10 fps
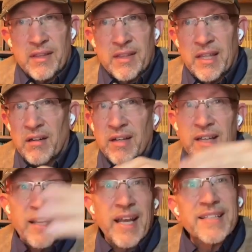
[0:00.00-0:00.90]
that are
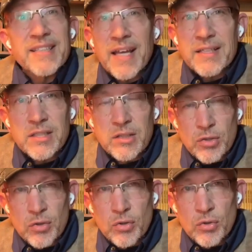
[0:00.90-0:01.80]
in excess
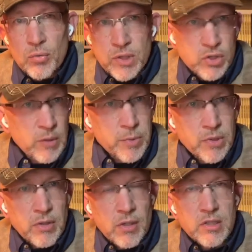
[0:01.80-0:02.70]
to what scripture
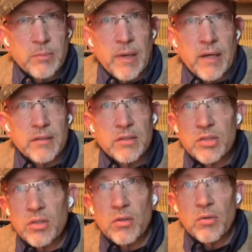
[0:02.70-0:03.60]
talks about. And
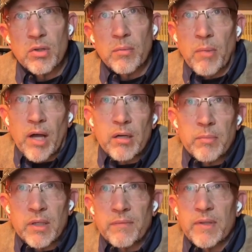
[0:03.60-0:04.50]
so the modern
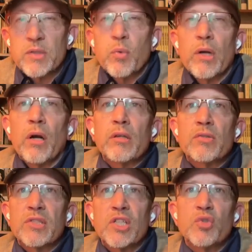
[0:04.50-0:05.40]
benefits, one
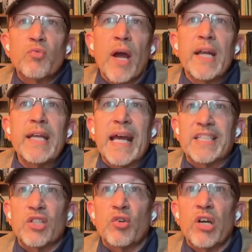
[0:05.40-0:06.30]
article says, writing
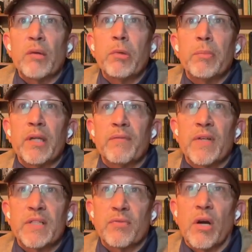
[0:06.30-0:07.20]
has incredible
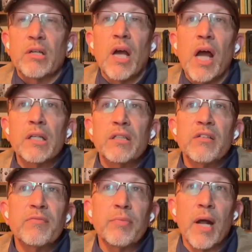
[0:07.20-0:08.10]
benefits for our
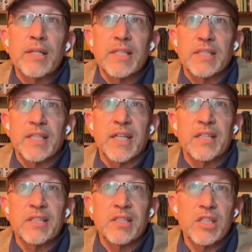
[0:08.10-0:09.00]
cognitive processing
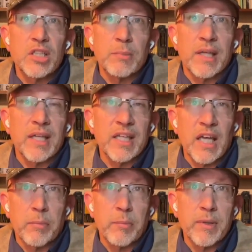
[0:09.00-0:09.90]
and decision-making
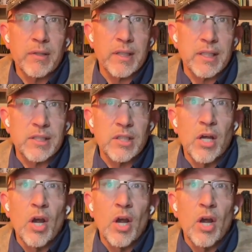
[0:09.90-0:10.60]
capabilities.